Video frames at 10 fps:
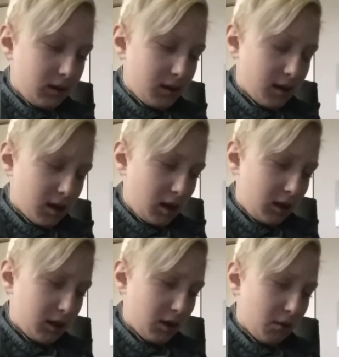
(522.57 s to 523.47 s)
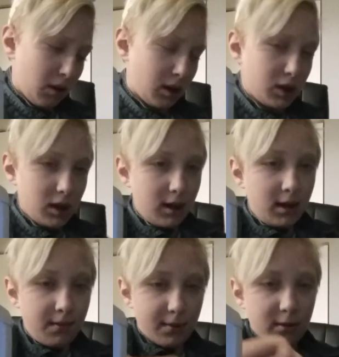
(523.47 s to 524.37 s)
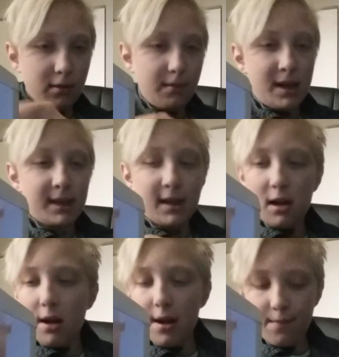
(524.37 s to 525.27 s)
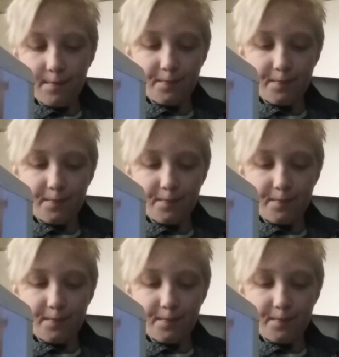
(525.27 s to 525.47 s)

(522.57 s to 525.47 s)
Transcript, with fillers: the Color Workshop mascara.